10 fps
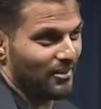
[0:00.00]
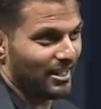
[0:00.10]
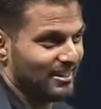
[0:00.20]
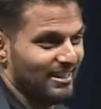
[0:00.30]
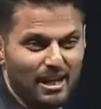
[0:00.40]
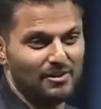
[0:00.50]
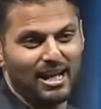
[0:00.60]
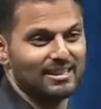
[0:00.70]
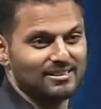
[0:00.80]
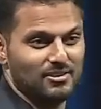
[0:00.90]
frankly, never
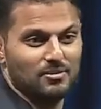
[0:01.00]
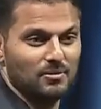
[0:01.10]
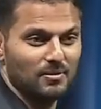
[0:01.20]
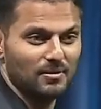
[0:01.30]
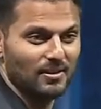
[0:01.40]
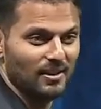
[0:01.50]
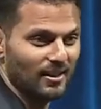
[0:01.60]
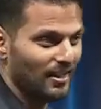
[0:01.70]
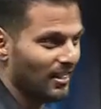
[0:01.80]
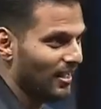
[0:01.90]
had to do.
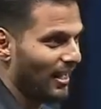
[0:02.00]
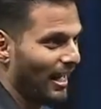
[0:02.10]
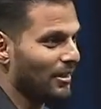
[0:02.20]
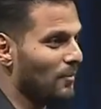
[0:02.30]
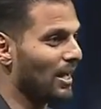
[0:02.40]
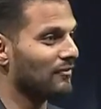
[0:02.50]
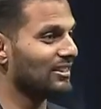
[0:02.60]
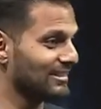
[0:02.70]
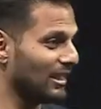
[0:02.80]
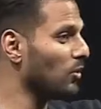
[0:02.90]
And then we have
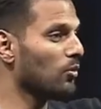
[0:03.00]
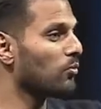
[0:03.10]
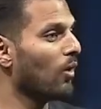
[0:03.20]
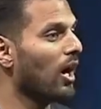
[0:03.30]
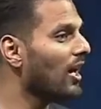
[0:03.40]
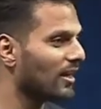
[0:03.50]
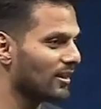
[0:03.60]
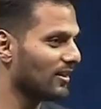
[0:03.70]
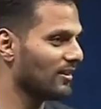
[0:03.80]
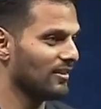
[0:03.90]
this thing called
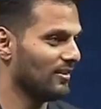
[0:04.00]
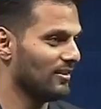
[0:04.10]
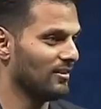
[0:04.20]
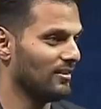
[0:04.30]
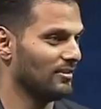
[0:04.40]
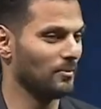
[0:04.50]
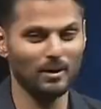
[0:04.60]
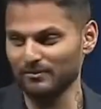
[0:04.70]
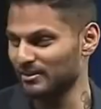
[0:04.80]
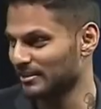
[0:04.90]
work. Then we
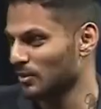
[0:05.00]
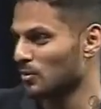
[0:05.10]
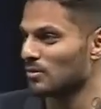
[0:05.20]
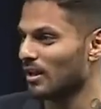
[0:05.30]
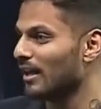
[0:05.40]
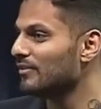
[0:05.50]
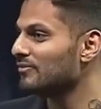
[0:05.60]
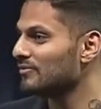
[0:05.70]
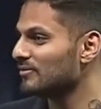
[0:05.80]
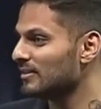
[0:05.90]
have this thing called life.
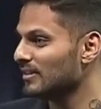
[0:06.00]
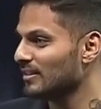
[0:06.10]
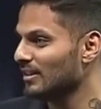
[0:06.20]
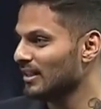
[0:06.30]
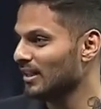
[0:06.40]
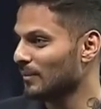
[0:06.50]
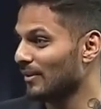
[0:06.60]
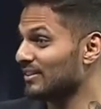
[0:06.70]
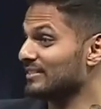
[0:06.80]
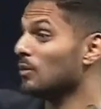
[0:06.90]
We have
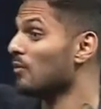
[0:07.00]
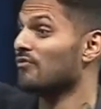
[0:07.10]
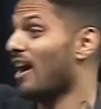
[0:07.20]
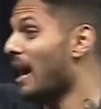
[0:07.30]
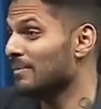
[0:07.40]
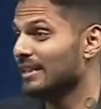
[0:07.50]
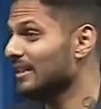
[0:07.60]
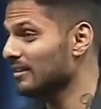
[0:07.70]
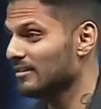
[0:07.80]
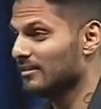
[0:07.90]
this thing called
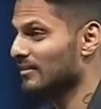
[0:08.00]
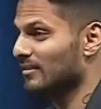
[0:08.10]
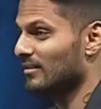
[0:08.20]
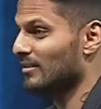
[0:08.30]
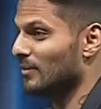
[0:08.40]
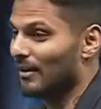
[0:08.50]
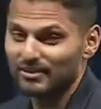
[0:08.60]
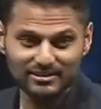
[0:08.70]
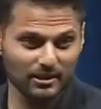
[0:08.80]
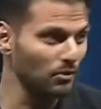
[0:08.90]
family. We have
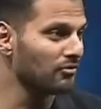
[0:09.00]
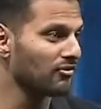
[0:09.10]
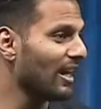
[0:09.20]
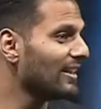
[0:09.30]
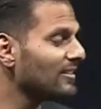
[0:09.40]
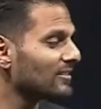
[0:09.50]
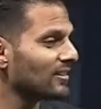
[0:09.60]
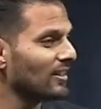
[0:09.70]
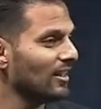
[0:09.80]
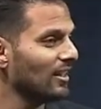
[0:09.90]
this thing called friends.
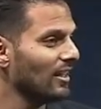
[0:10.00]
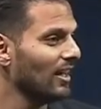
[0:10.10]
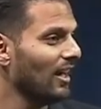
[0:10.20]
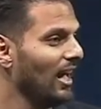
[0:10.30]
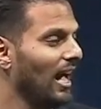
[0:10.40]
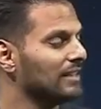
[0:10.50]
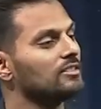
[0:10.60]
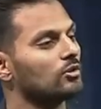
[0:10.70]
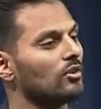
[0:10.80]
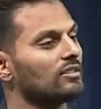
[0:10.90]
And
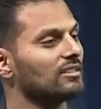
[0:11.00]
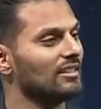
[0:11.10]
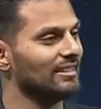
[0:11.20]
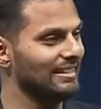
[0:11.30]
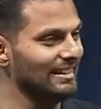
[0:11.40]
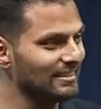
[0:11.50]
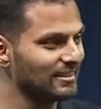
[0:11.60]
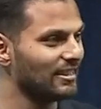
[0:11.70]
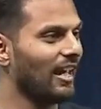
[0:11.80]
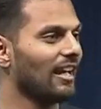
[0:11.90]
this constant
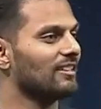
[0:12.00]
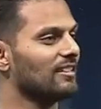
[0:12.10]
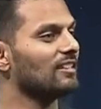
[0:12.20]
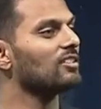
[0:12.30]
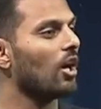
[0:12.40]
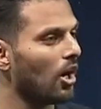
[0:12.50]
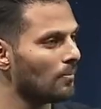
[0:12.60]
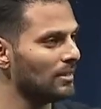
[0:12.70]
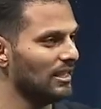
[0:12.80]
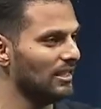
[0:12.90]
disconnect,
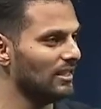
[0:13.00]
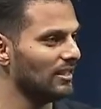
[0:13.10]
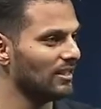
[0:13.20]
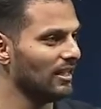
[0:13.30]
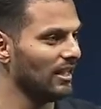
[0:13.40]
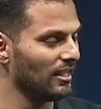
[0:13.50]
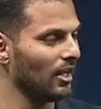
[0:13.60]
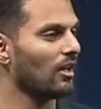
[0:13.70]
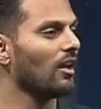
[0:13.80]
disharmony in our